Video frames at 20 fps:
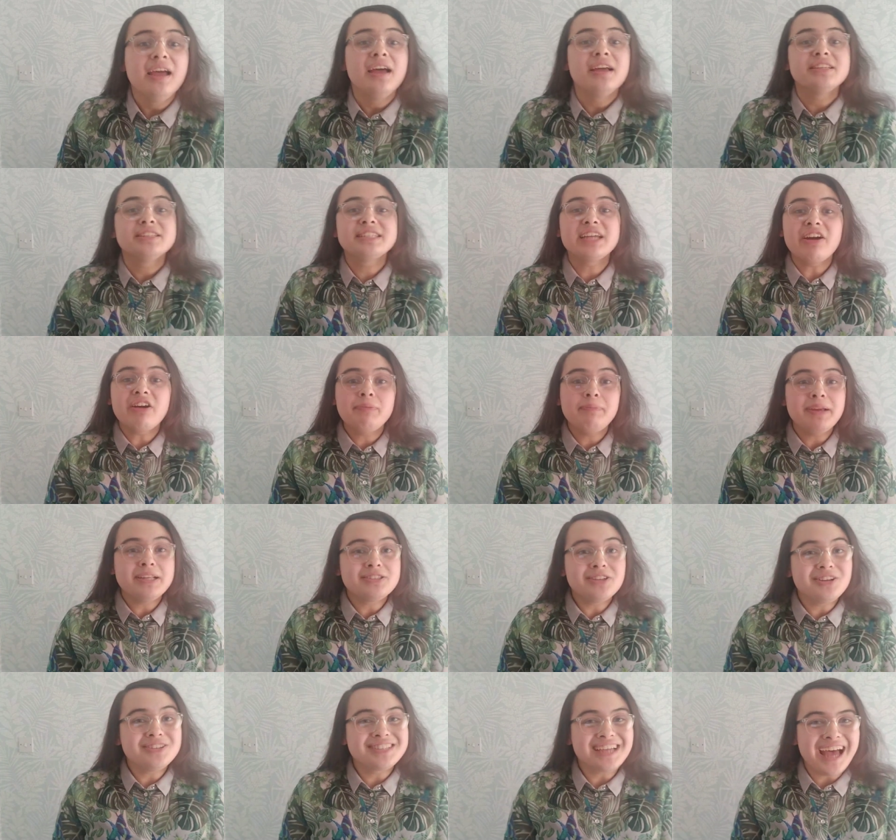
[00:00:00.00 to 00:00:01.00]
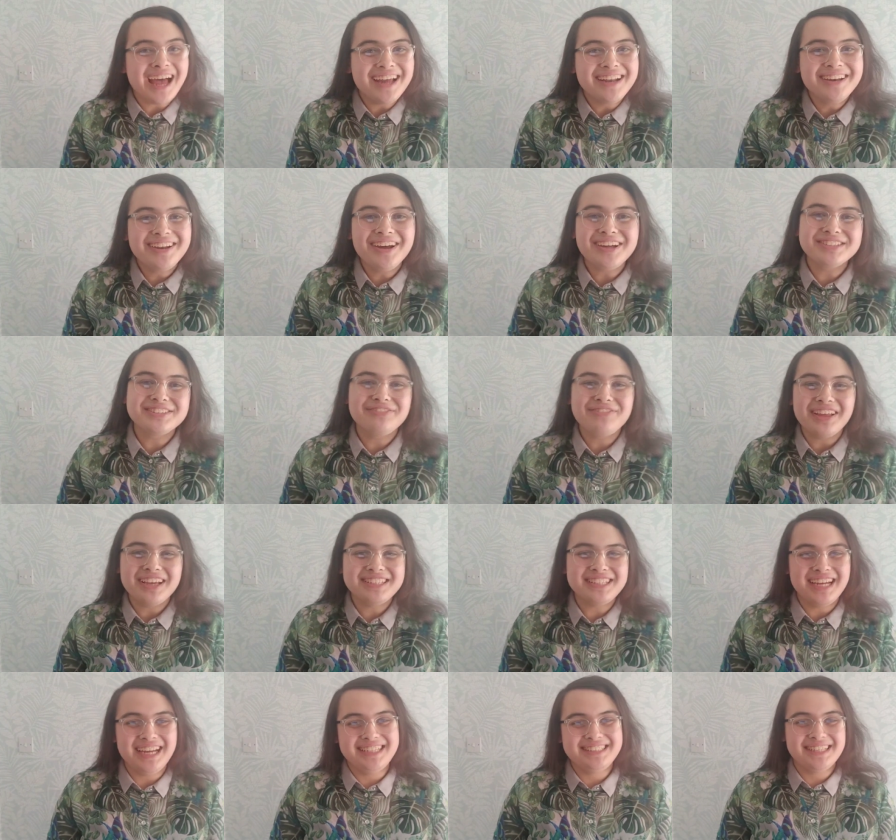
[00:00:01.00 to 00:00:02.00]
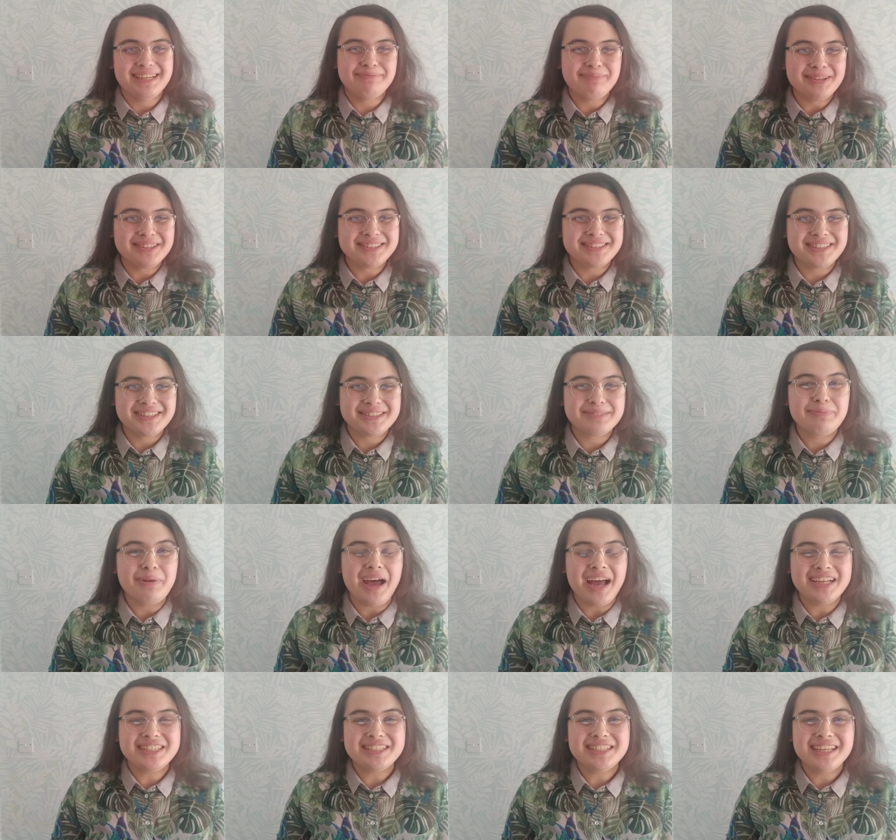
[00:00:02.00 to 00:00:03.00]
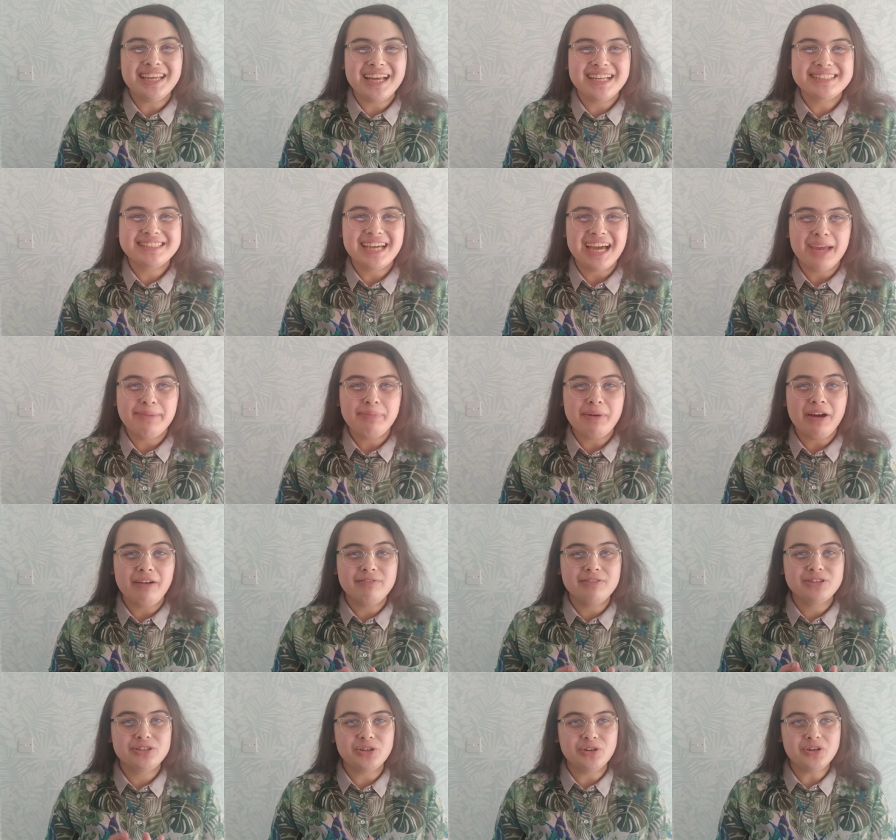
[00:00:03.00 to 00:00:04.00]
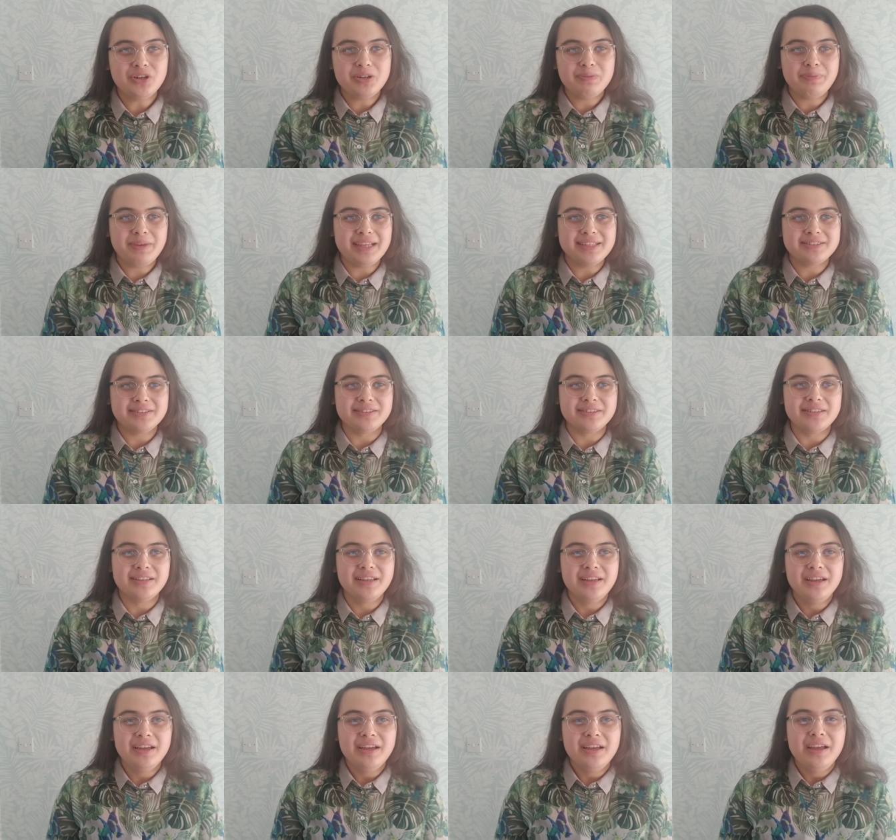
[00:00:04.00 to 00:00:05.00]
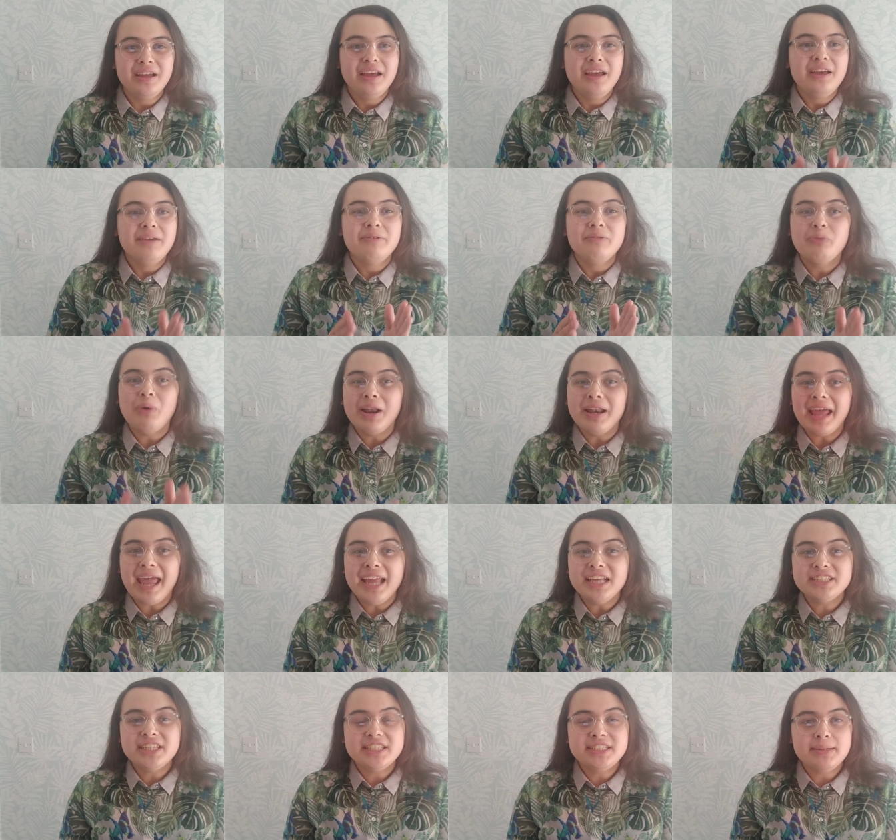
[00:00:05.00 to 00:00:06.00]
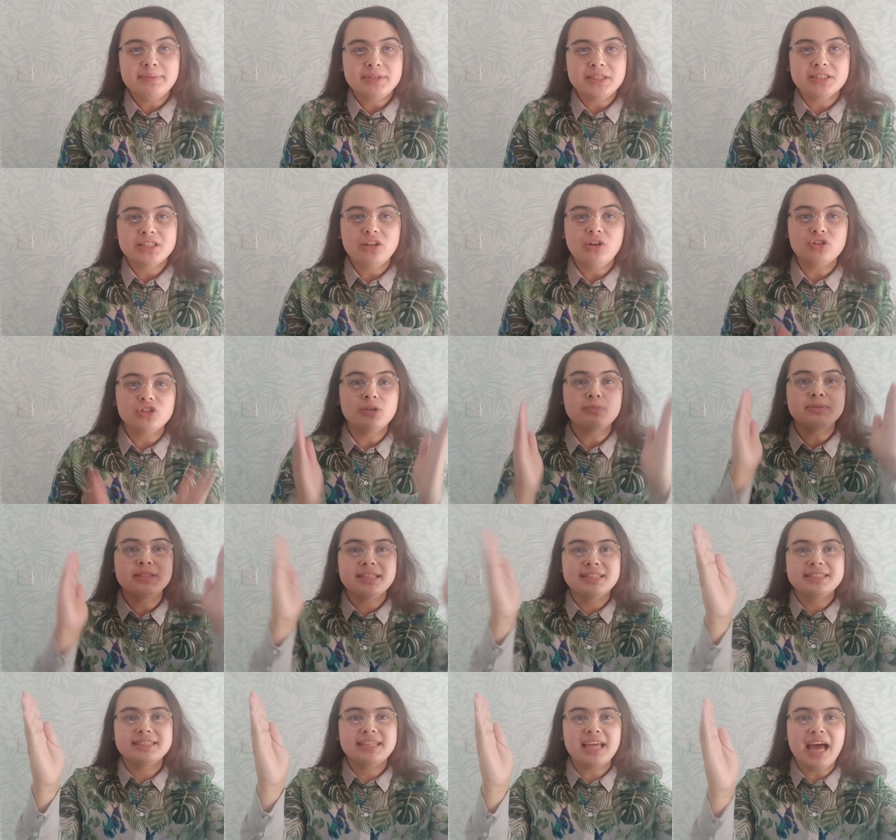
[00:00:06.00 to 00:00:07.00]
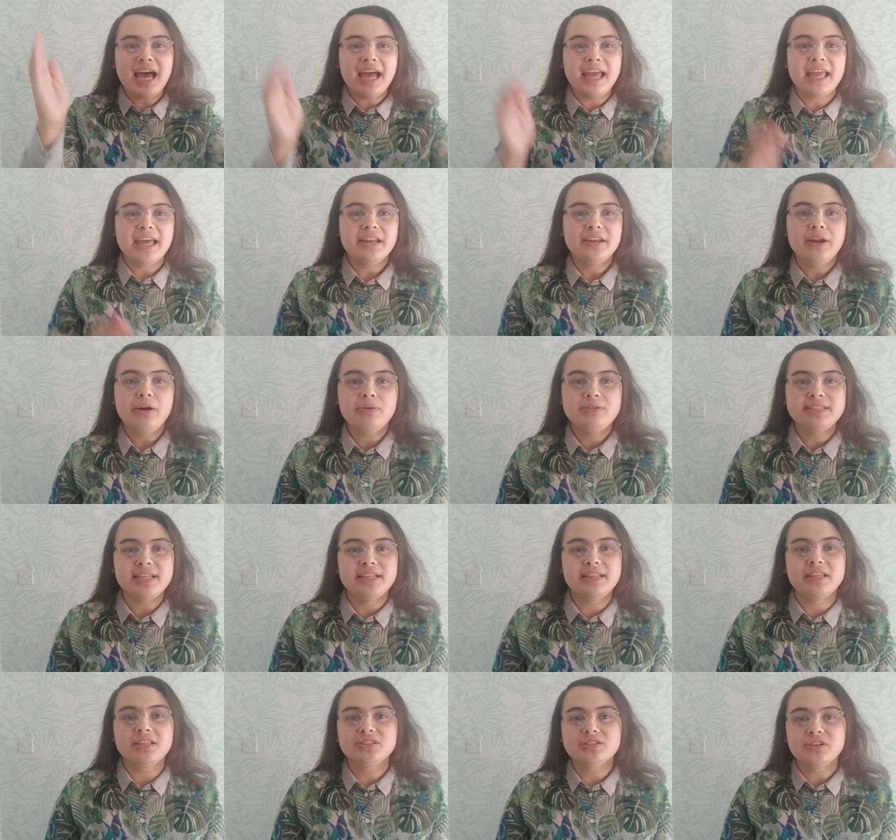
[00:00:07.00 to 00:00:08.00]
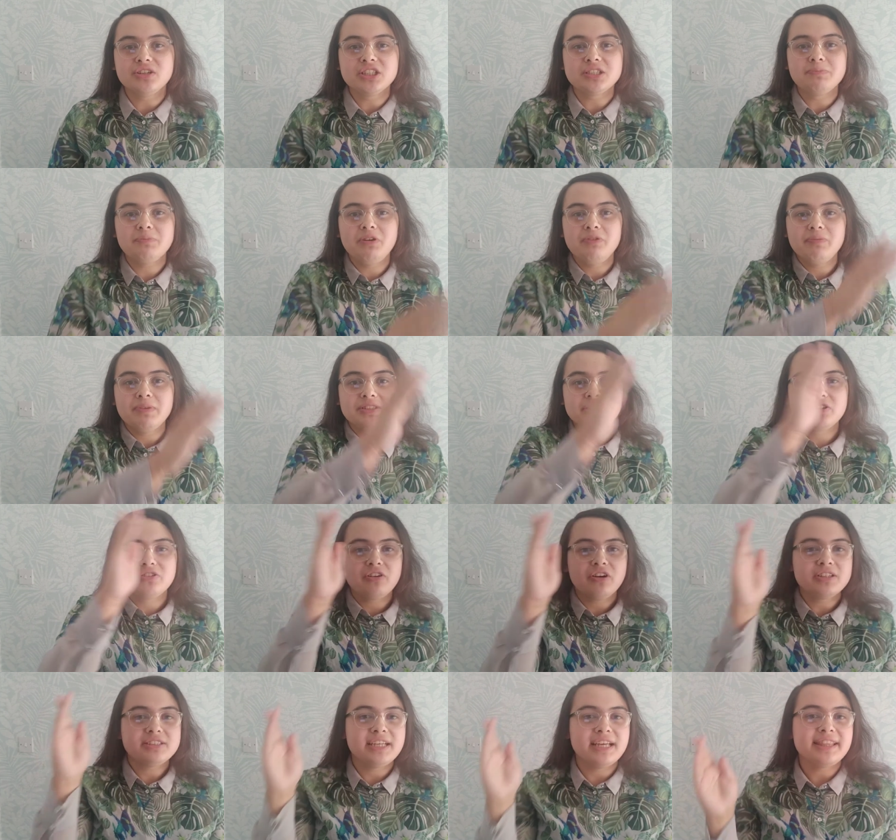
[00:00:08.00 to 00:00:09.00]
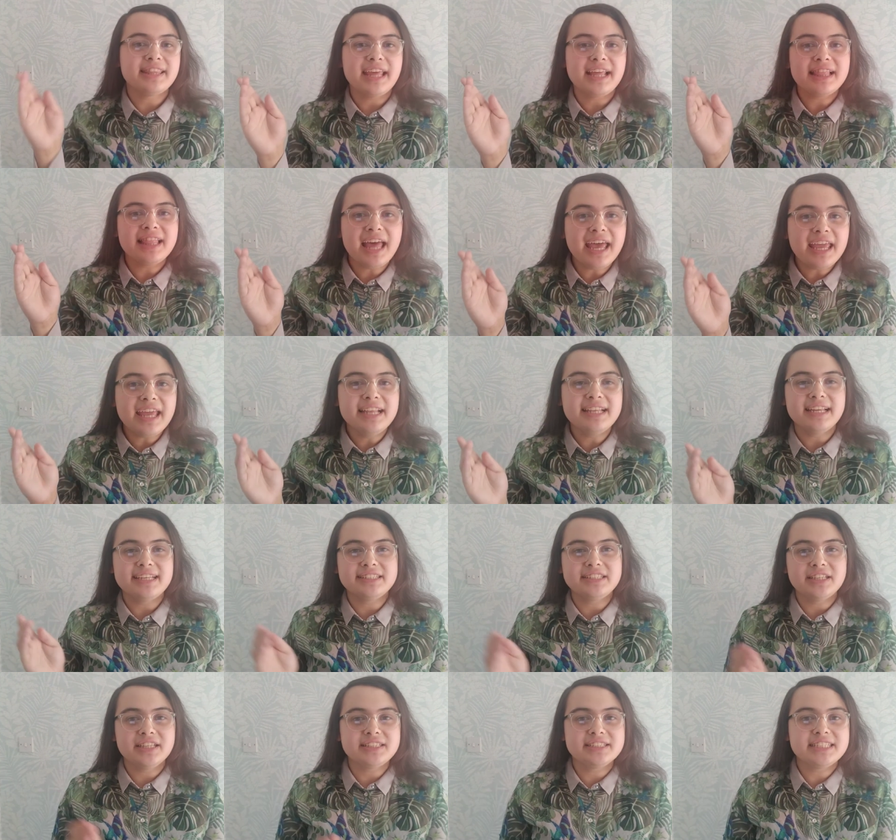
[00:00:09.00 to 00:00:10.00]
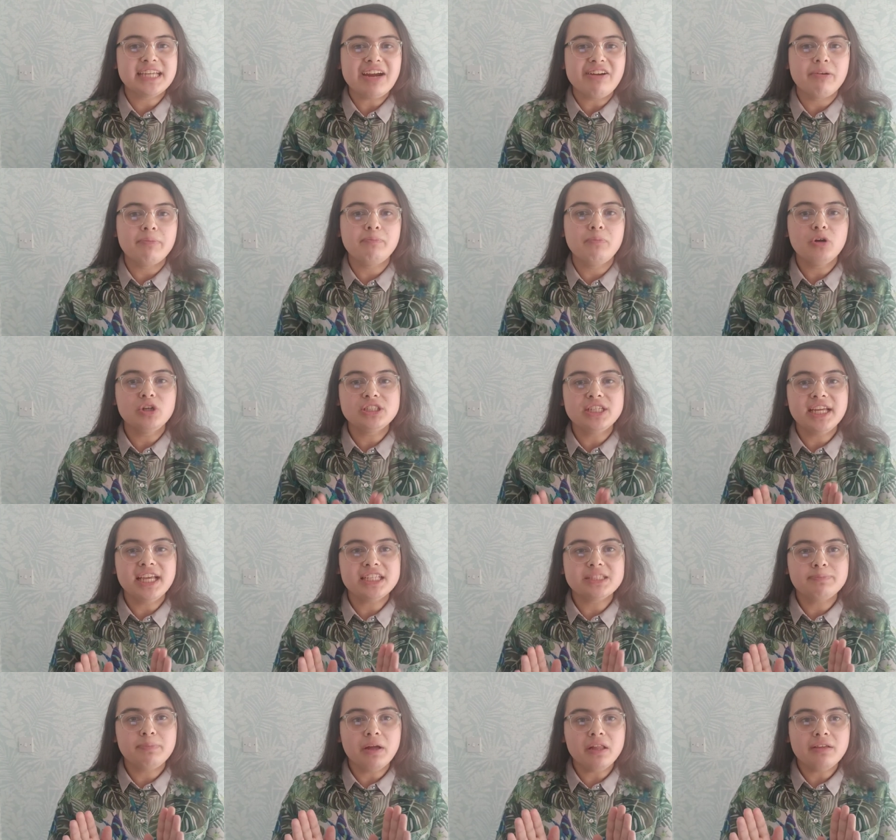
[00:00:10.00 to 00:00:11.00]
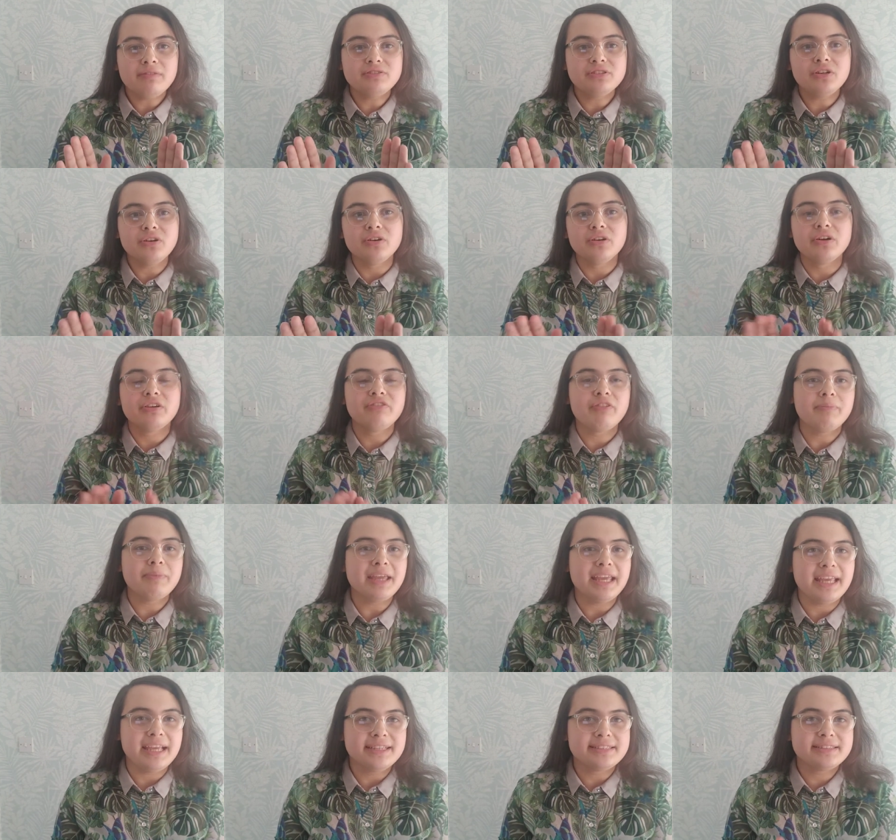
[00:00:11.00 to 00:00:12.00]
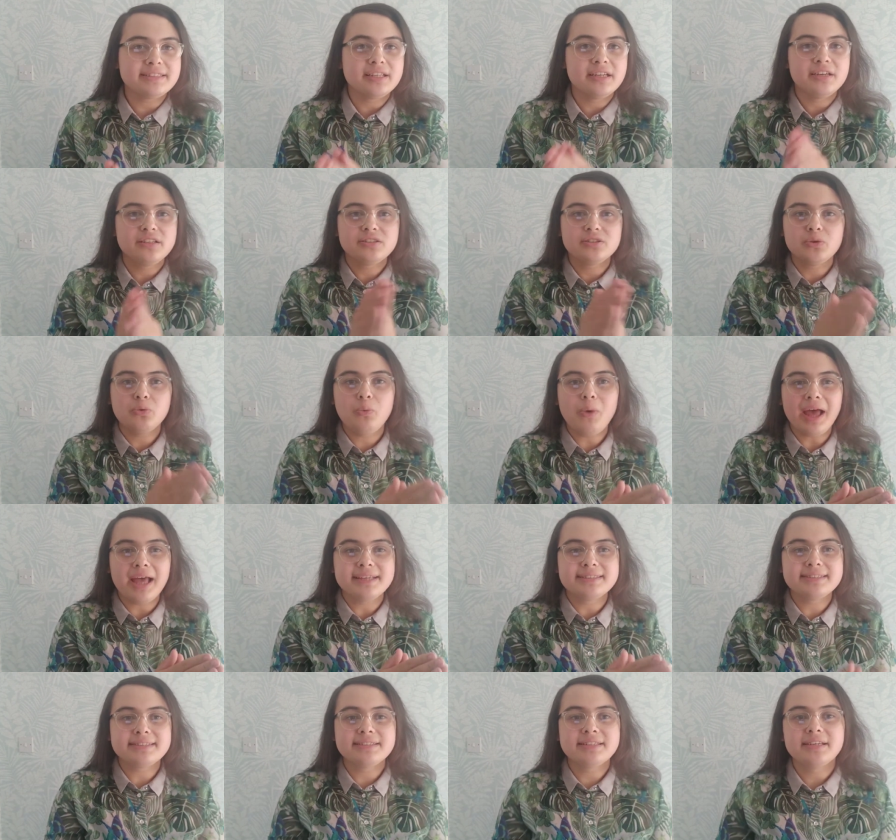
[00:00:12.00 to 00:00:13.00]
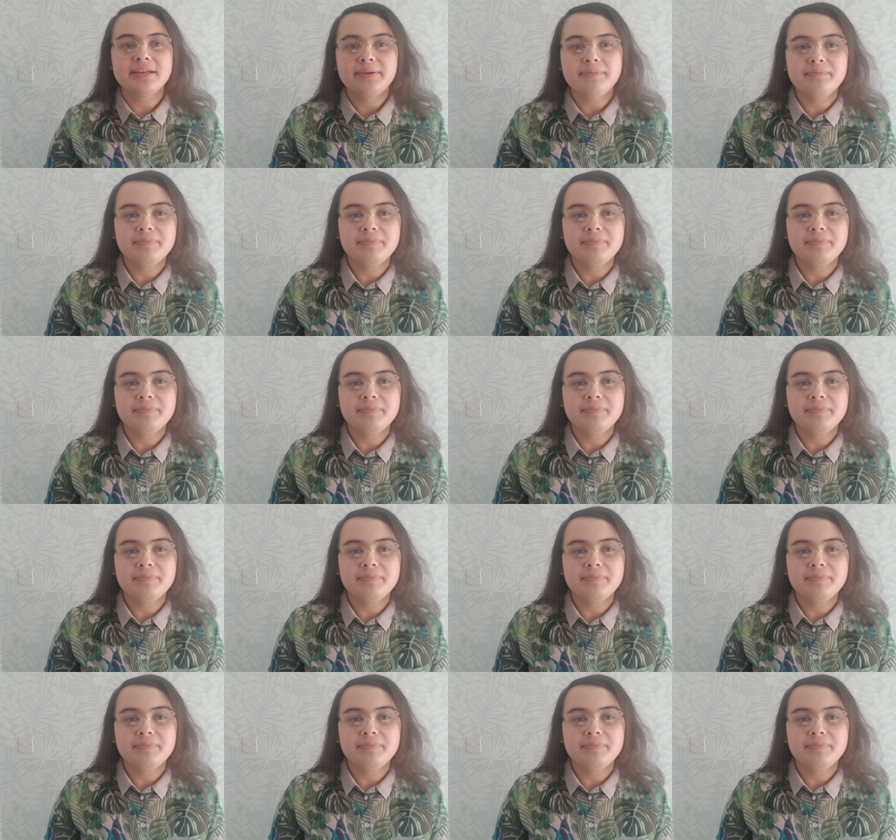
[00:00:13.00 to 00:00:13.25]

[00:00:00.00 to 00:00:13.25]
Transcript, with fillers: scarab beetles are not flesh-eating monsters, but actually a type of dung beetle. When ancient Egyptians looked up to the sky and noted the sun's movement across it, they likened it to the scarab pushing its ball of dung from east to west.